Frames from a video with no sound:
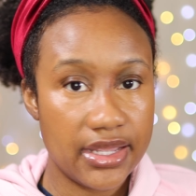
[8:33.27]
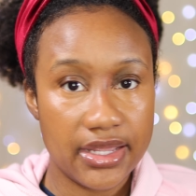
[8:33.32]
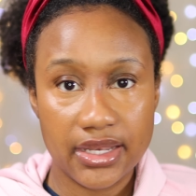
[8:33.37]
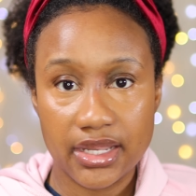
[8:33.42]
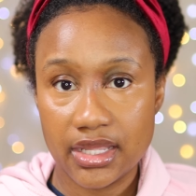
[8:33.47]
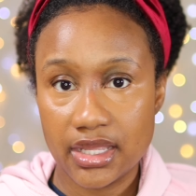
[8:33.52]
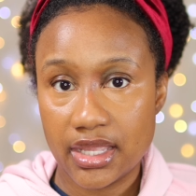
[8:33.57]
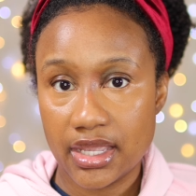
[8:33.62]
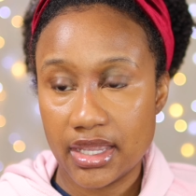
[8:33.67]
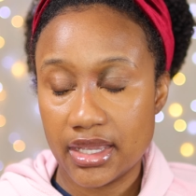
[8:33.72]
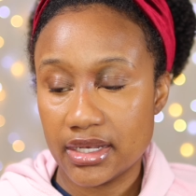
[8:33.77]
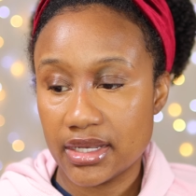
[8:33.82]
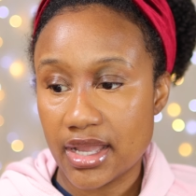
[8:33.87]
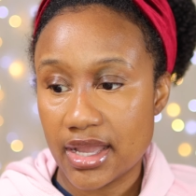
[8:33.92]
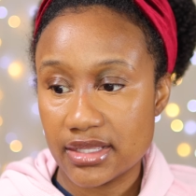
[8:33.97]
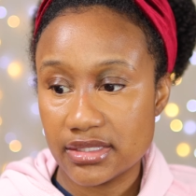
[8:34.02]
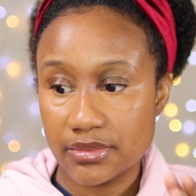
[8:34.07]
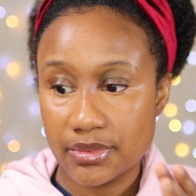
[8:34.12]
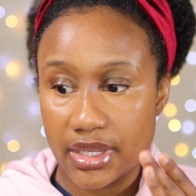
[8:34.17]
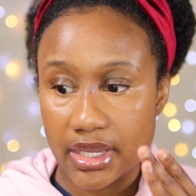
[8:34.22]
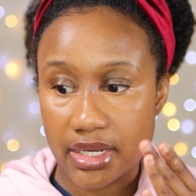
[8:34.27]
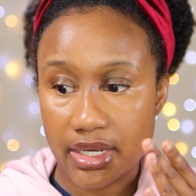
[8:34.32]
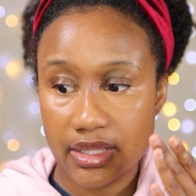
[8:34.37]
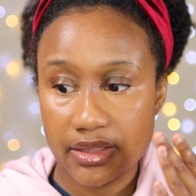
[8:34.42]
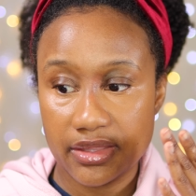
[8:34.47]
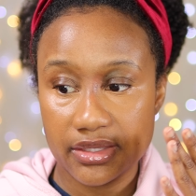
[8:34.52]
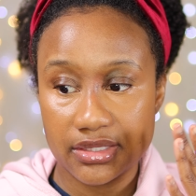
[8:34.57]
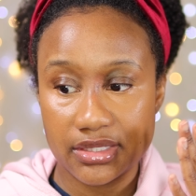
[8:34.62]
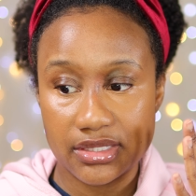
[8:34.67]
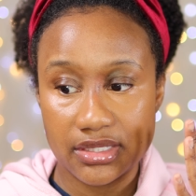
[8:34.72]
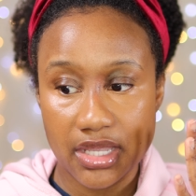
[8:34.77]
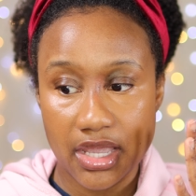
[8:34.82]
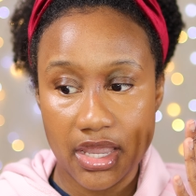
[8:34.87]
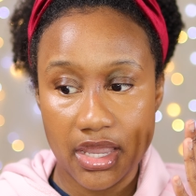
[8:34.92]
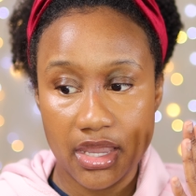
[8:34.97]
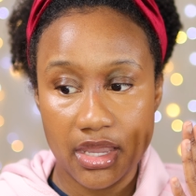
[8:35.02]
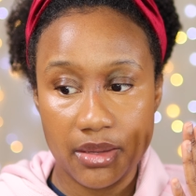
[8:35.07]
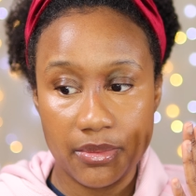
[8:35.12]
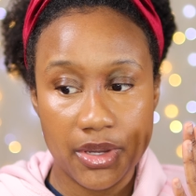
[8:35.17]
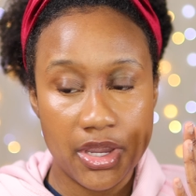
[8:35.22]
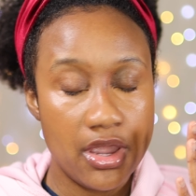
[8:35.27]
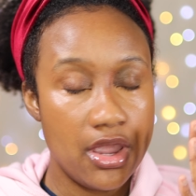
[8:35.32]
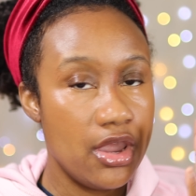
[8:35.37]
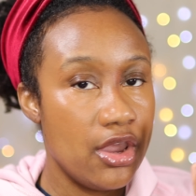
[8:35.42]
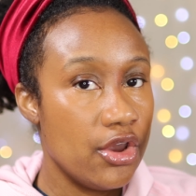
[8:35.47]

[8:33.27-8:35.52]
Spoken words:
And again, guys, I'm getting the same